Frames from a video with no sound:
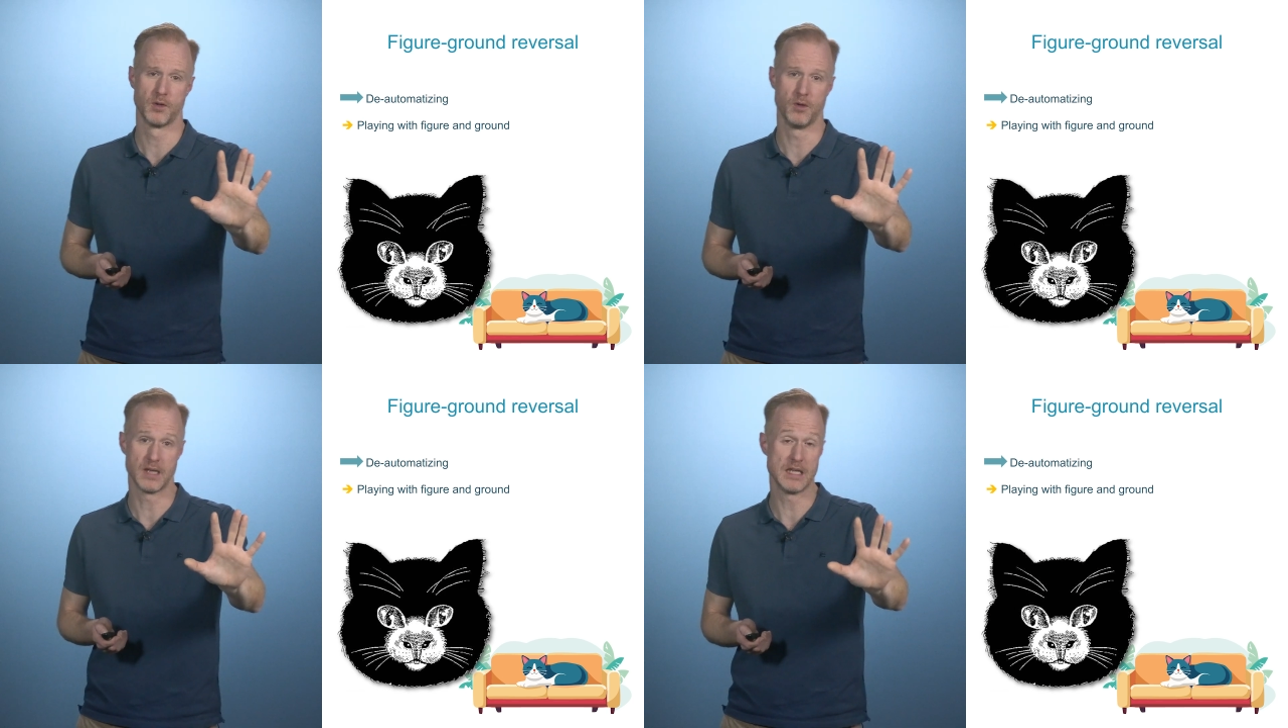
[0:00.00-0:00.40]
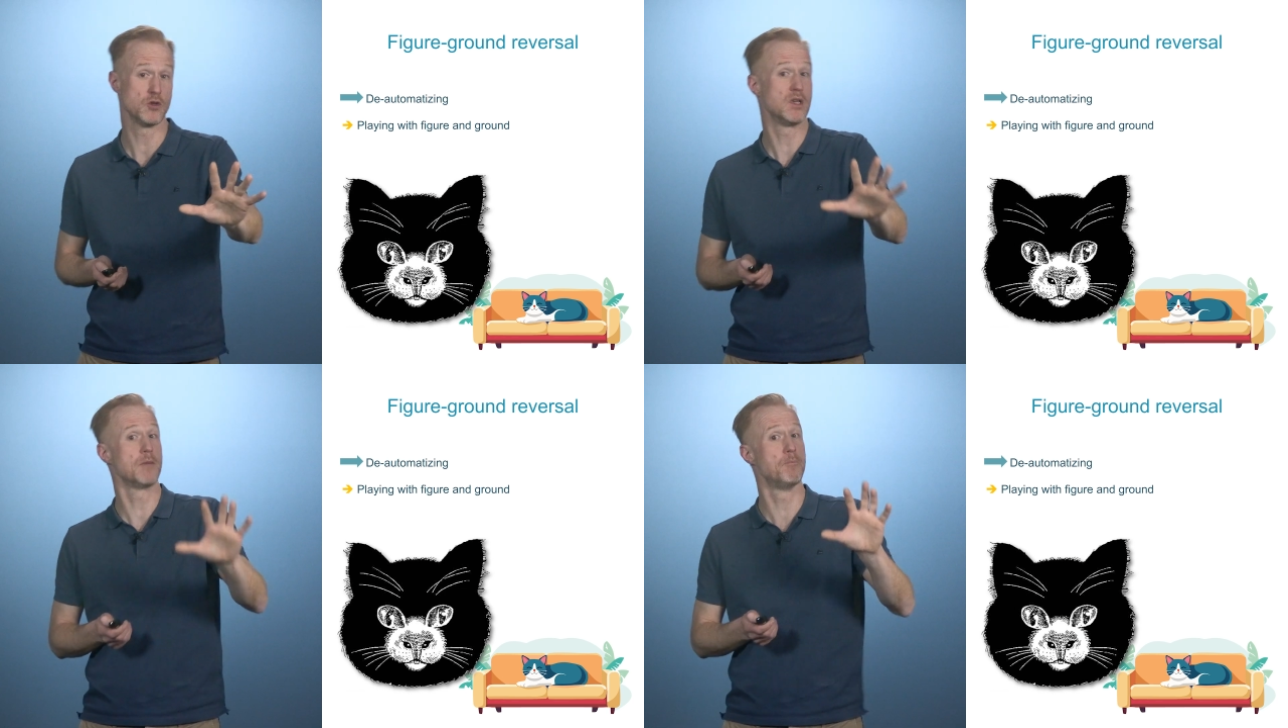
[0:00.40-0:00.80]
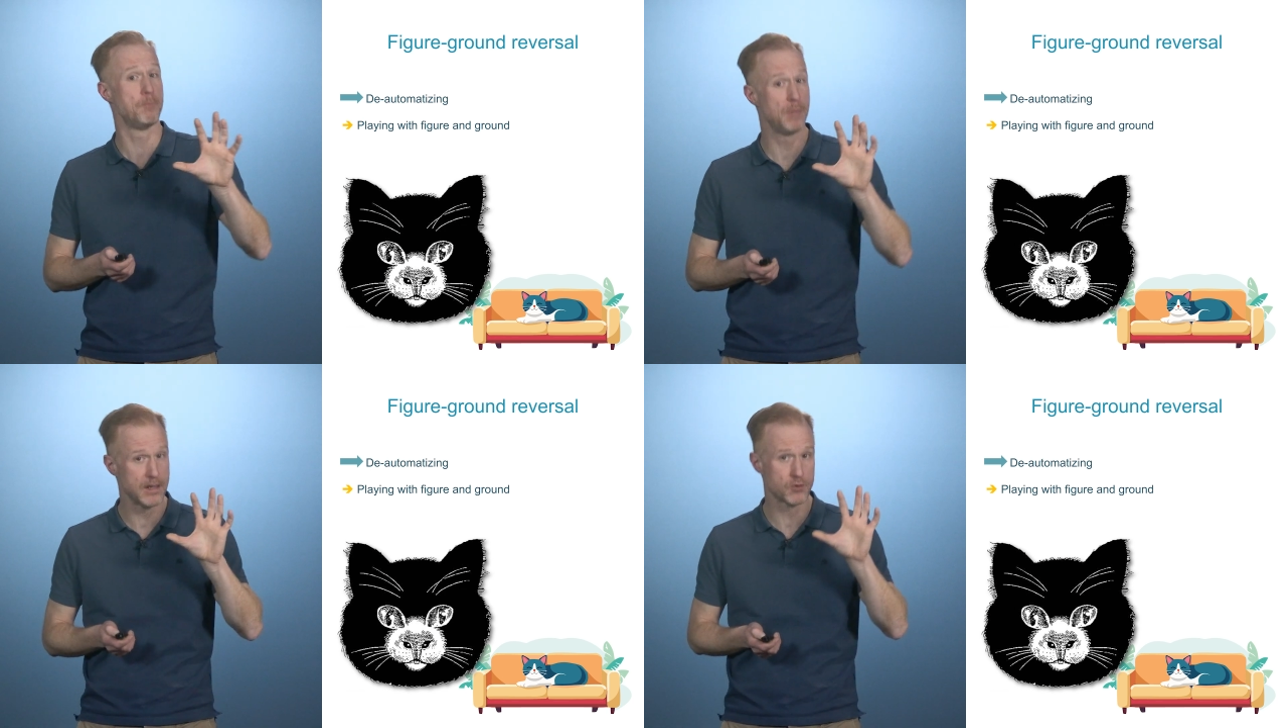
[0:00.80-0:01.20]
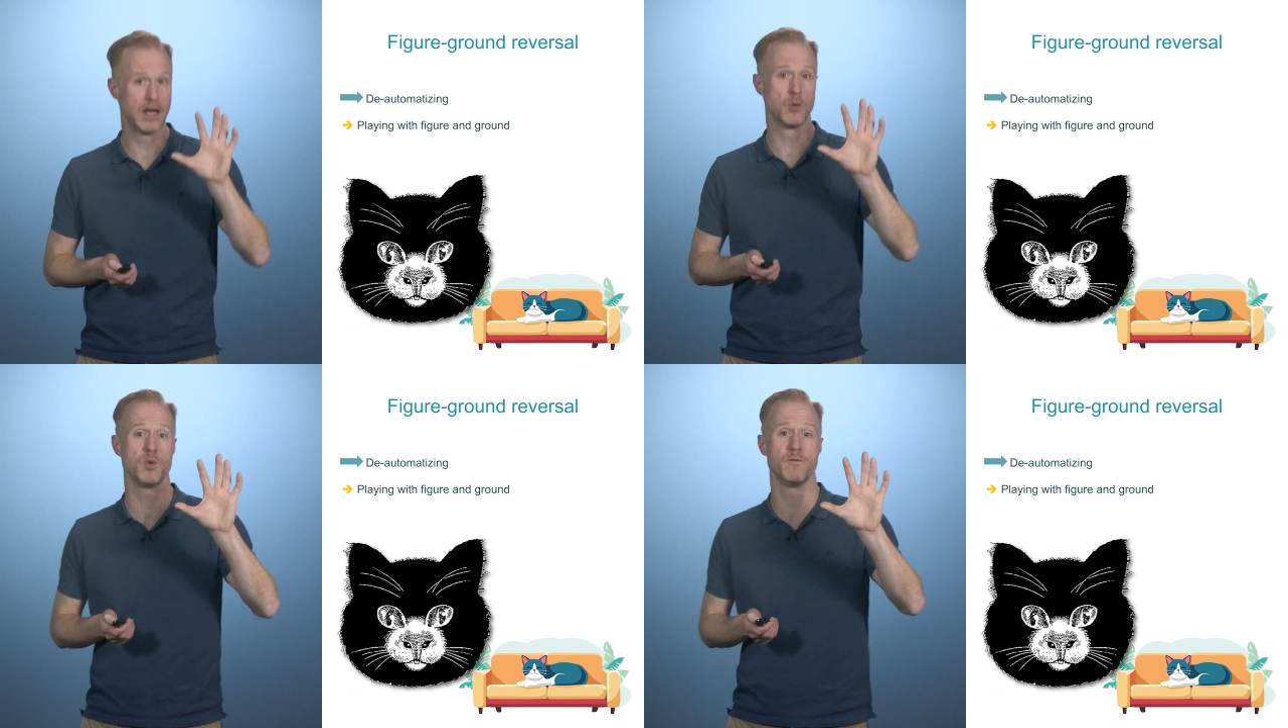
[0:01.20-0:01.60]
Okay, so you can play
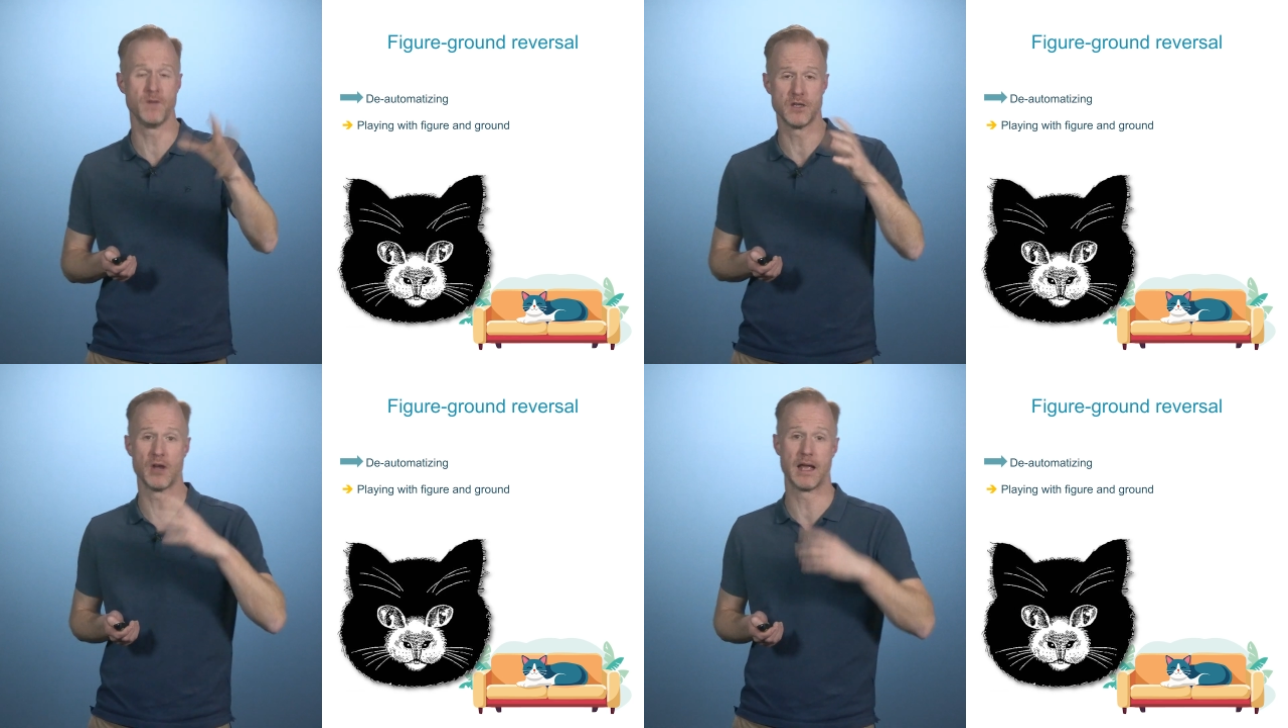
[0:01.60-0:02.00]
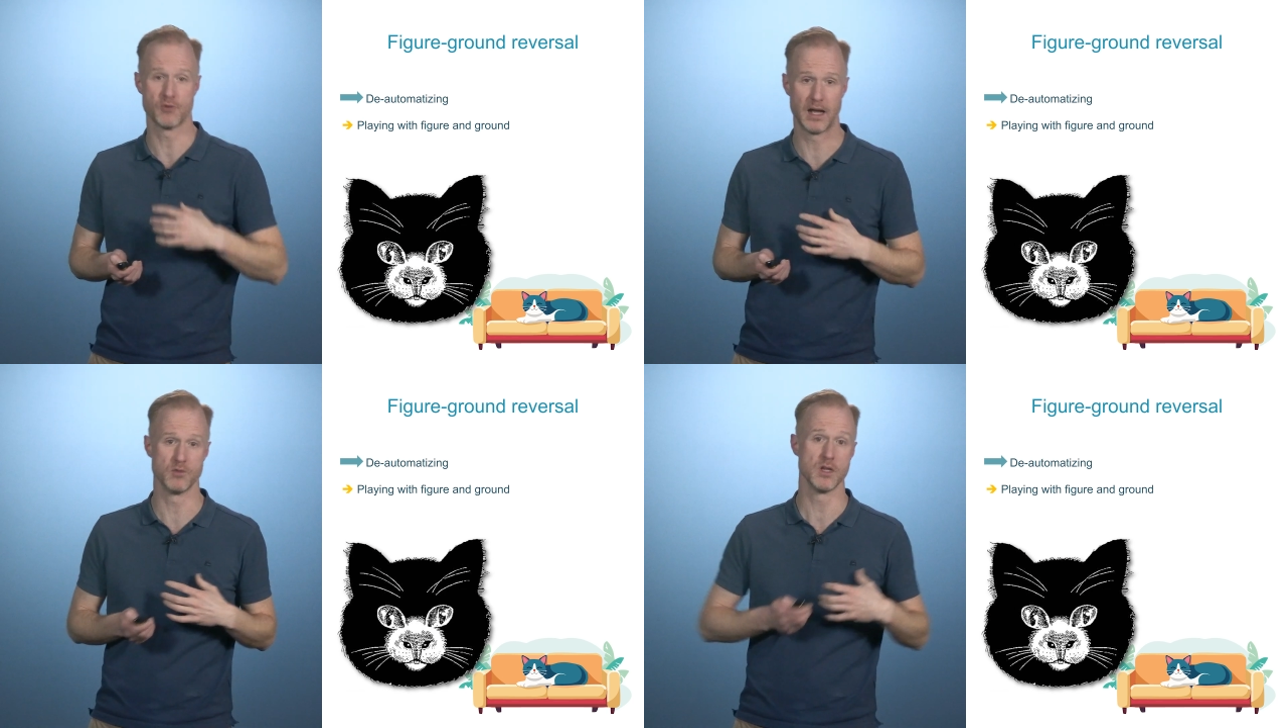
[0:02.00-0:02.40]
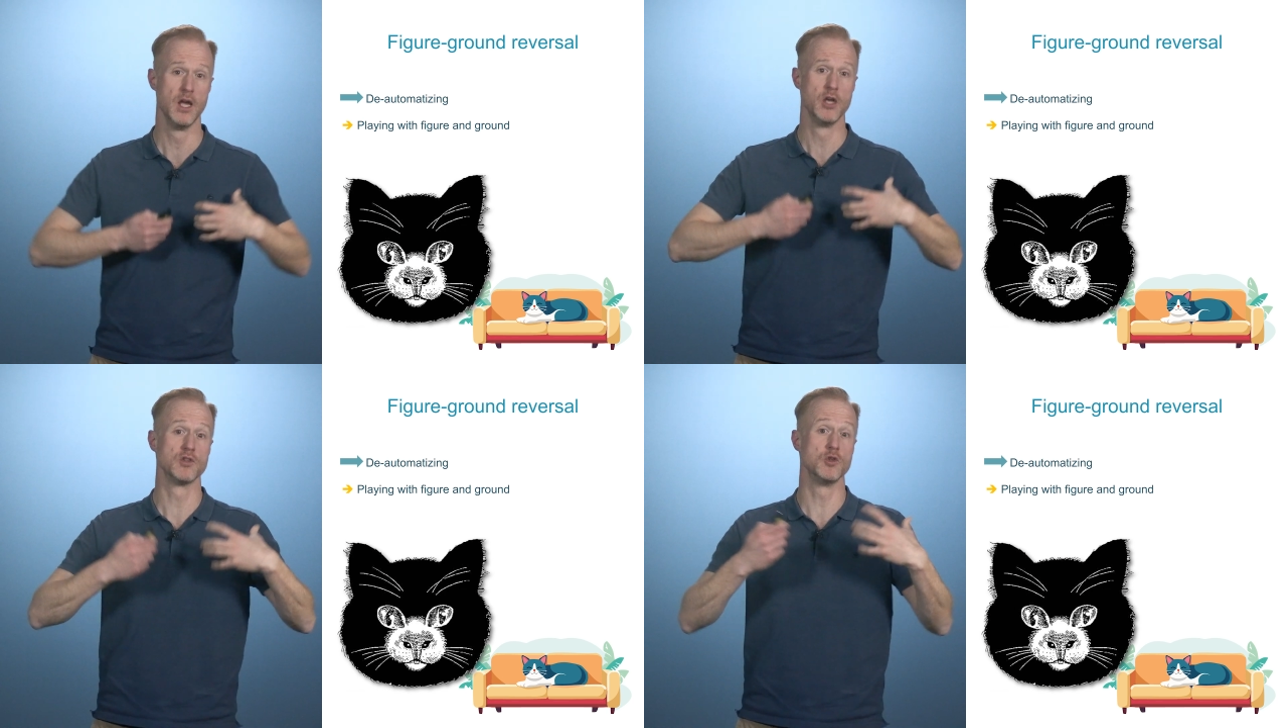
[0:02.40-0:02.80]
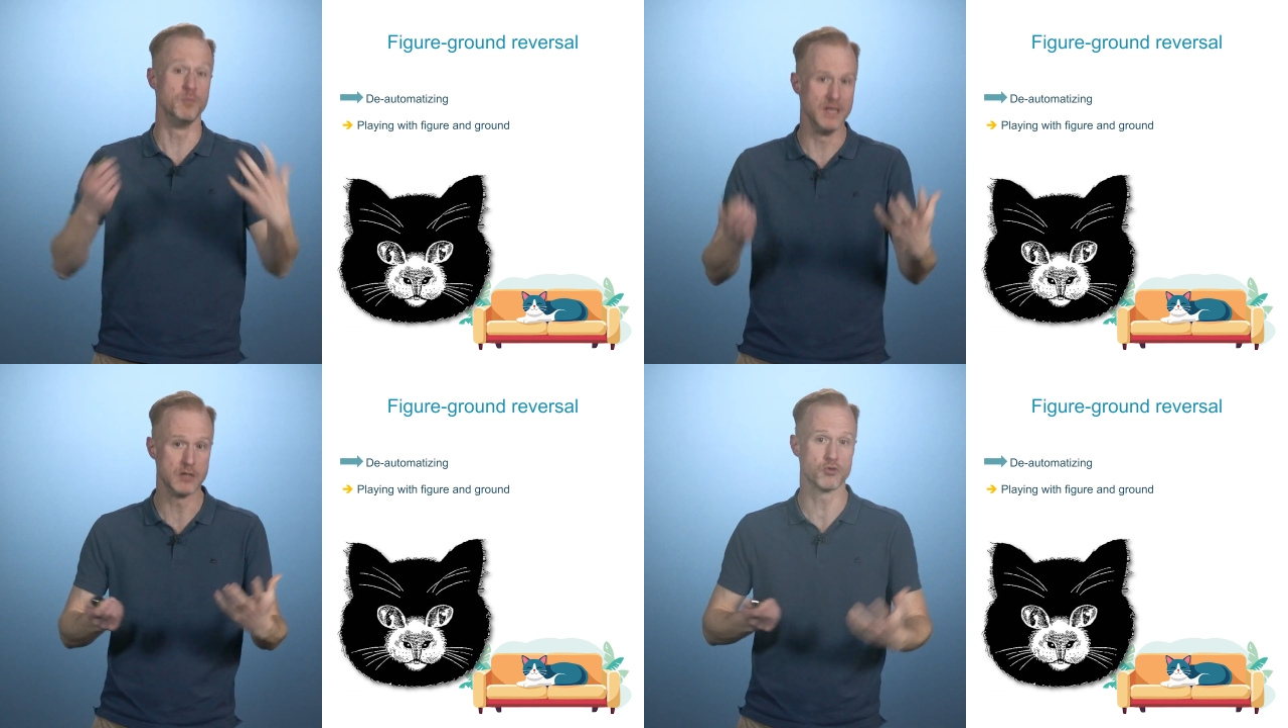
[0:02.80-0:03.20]
around with figure and ground to
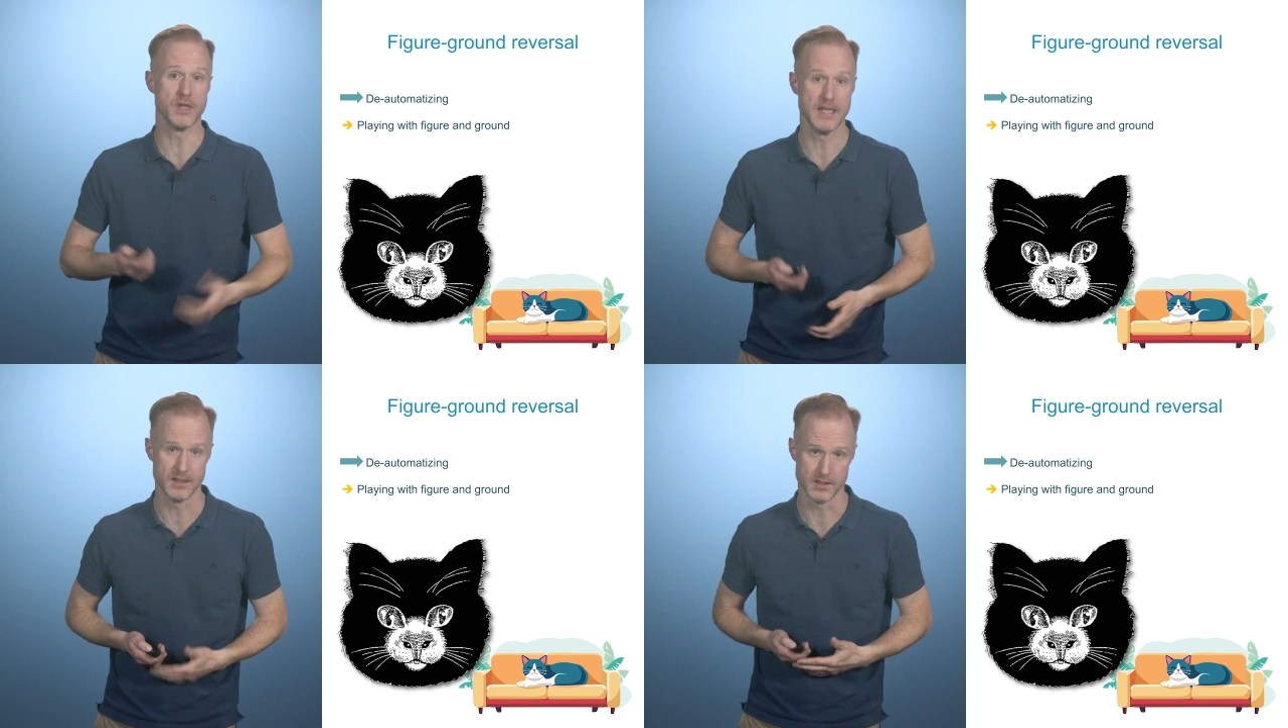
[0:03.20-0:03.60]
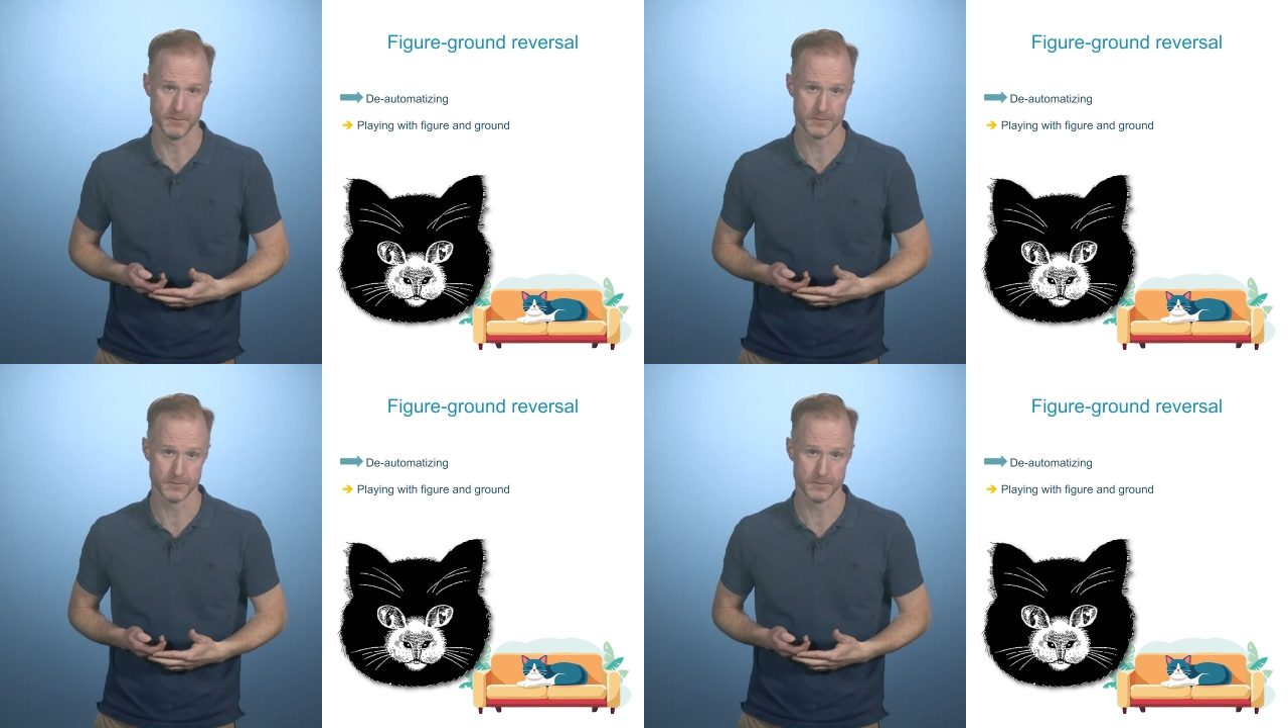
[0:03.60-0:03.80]
be creative.